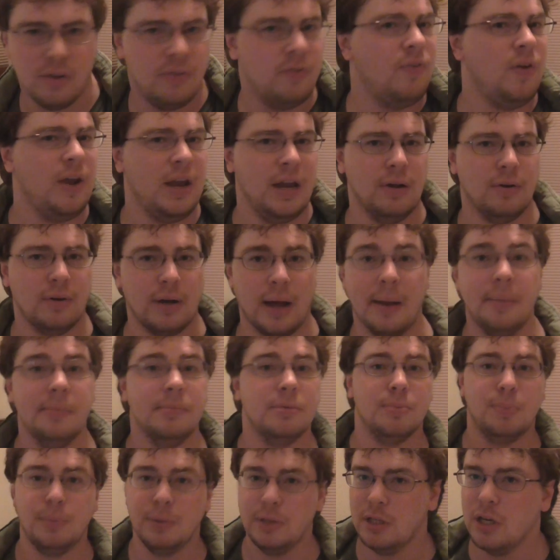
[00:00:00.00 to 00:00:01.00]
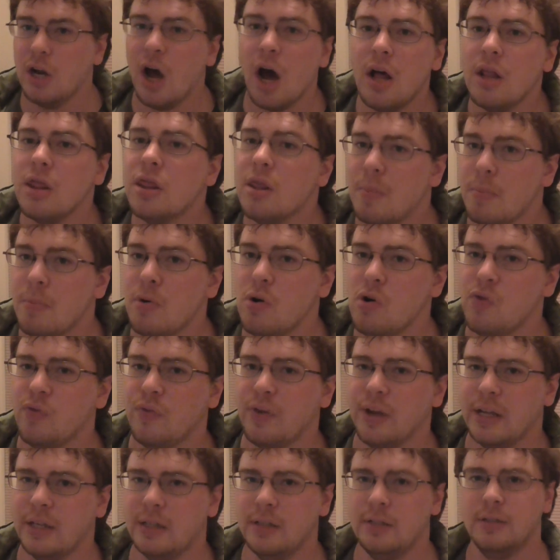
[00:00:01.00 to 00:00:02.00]
and video games, but not in the
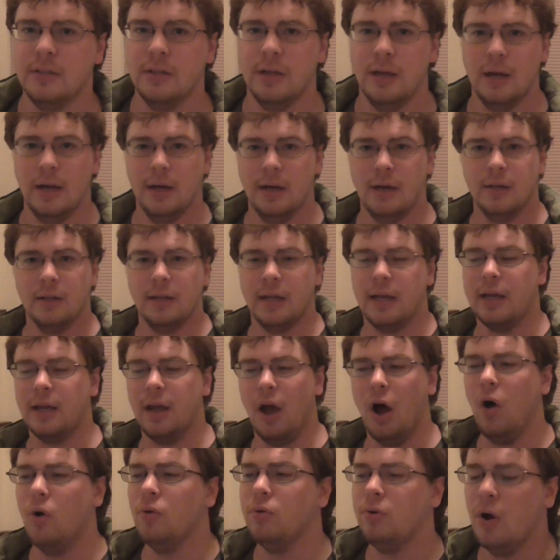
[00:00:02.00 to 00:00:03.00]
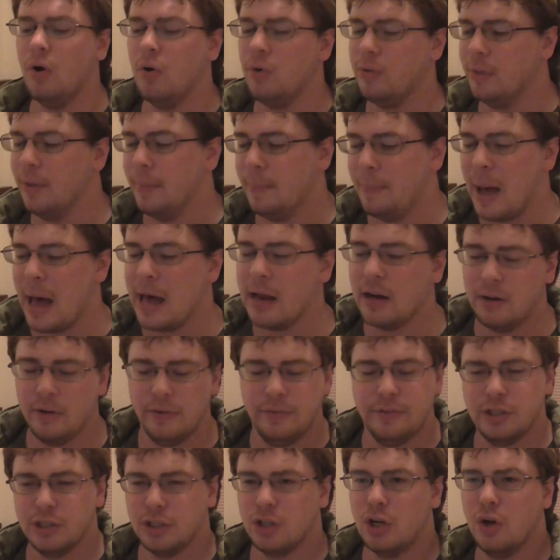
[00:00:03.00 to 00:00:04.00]
movies. Like, oh no, the Battle
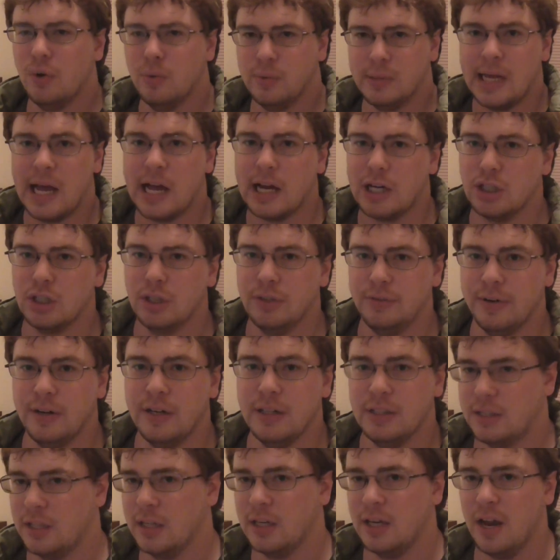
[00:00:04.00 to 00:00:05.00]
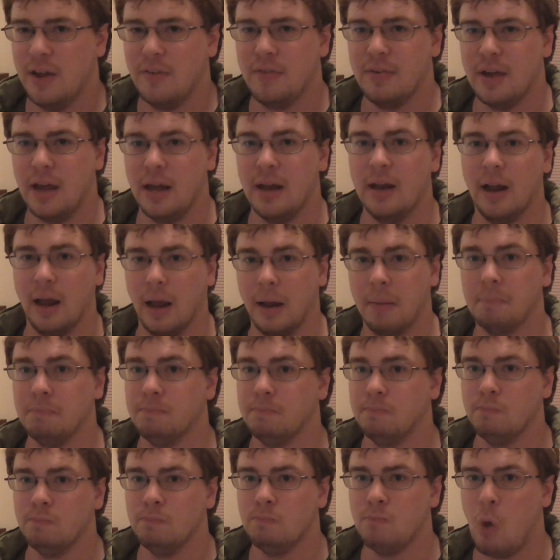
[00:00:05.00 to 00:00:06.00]
of Jakku is actually very significant. Like,
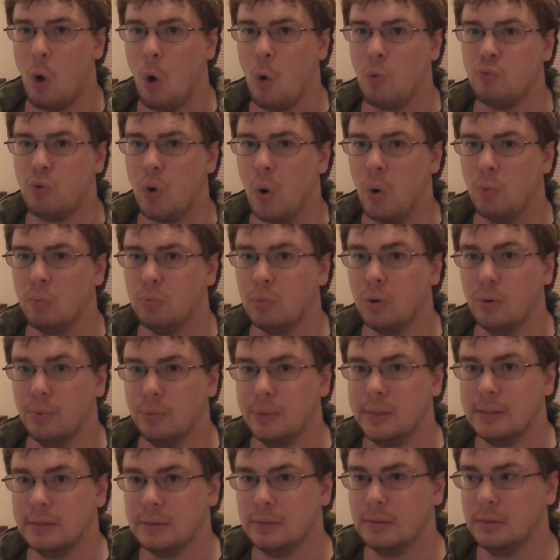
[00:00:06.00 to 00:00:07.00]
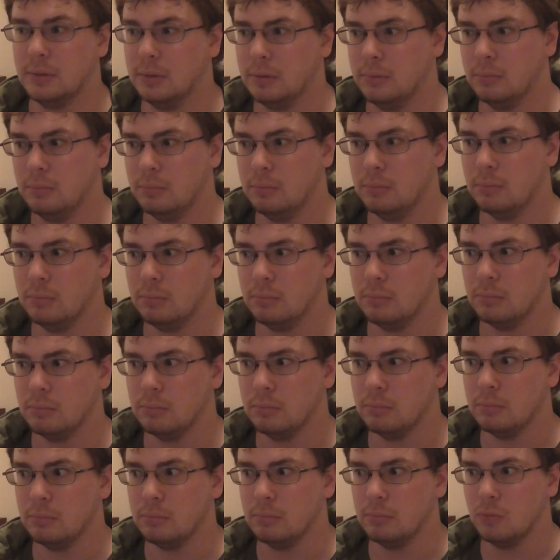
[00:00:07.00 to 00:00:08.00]
oh no, no, it,
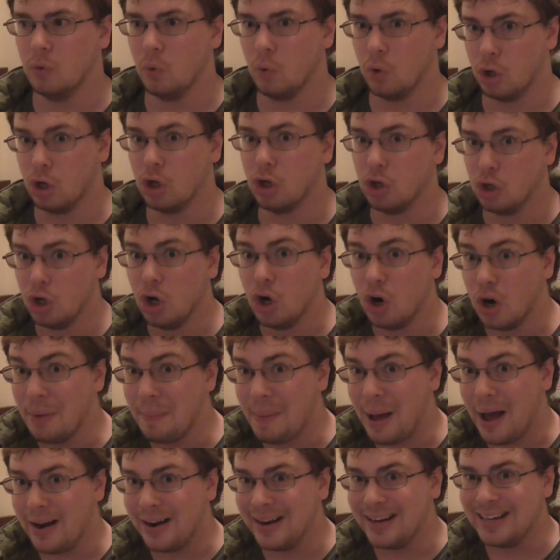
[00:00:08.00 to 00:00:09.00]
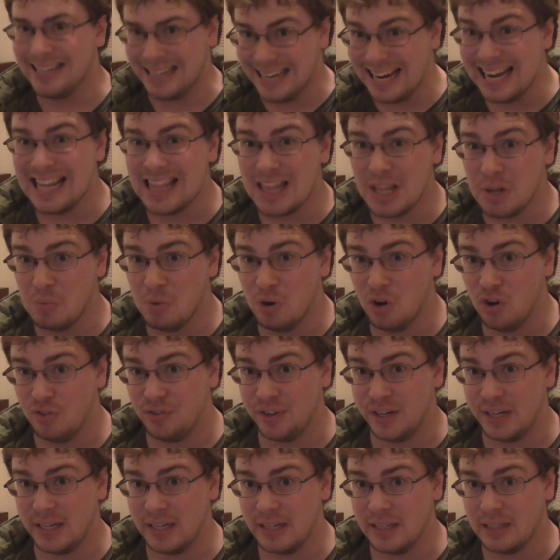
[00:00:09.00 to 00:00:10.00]
You'll learn about it in the
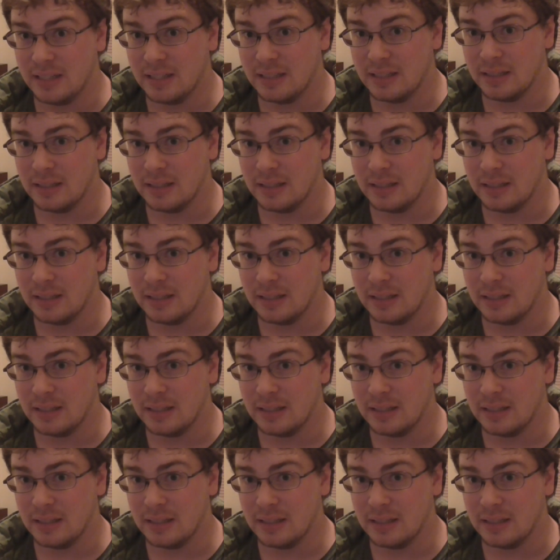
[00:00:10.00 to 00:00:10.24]
movie.